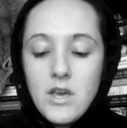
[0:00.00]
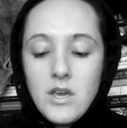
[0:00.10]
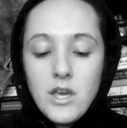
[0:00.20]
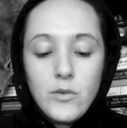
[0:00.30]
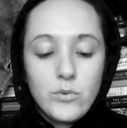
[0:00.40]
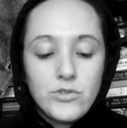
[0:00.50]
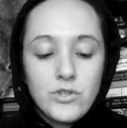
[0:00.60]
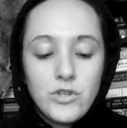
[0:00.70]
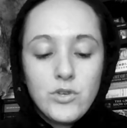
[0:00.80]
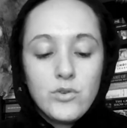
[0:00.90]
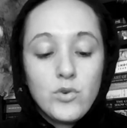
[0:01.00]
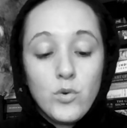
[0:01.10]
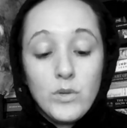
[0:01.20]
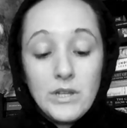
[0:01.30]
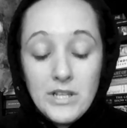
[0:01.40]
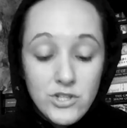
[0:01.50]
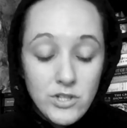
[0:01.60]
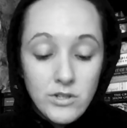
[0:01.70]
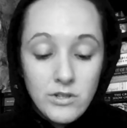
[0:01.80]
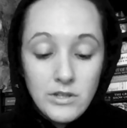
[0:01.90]
It will secure your religion,
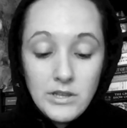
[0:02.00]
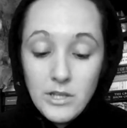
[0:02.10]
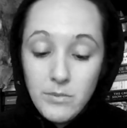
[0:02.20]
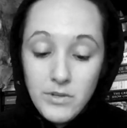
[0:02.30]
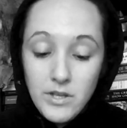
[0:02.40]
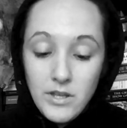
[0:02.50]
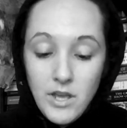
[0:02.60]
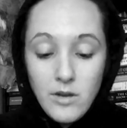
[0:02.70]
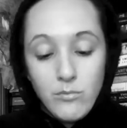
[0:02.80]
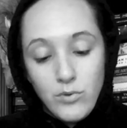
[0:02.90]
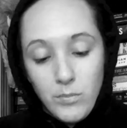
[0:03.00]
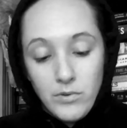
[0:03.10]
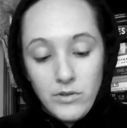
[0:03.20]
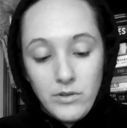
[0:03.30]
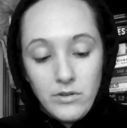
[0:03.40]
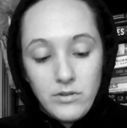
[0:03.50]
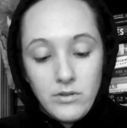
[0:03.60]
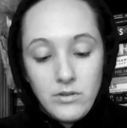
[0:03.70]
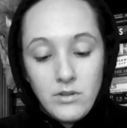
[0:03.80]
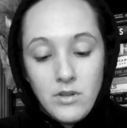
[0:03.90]
liberty, and property.
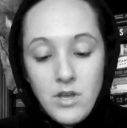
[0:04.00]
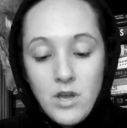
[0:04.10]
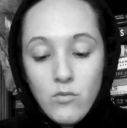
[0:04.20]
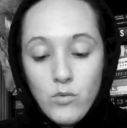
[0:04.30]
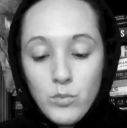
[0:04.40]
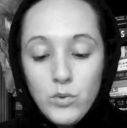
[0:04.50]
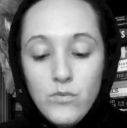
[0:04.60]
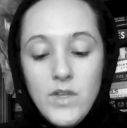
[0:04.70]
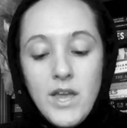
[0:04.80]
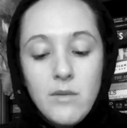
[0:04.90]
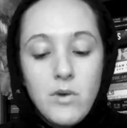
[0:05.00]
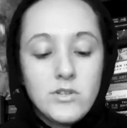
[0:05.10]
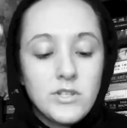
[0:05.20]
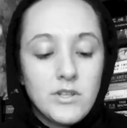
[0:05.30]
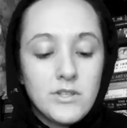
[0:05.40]
Remove the animosities